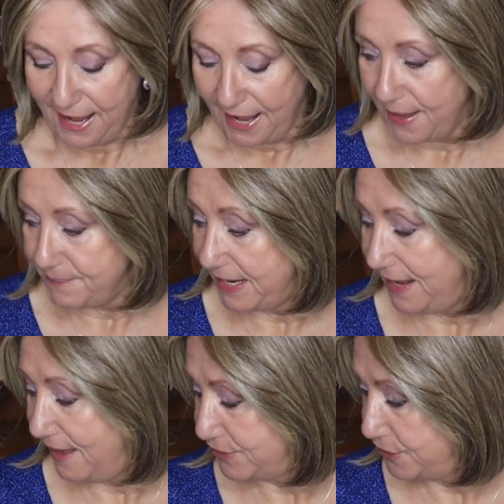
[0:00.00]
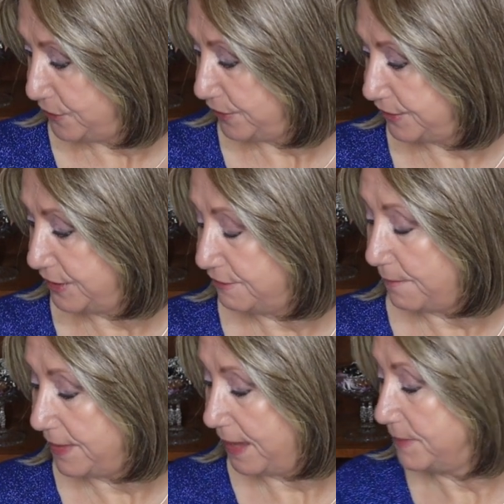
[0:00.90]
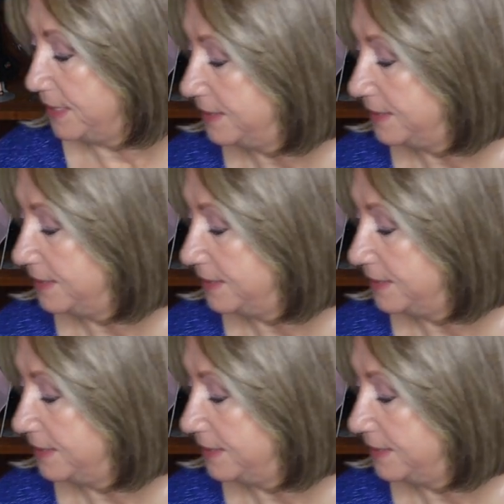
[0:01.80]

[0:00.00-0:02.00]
um, that I haven't used from them.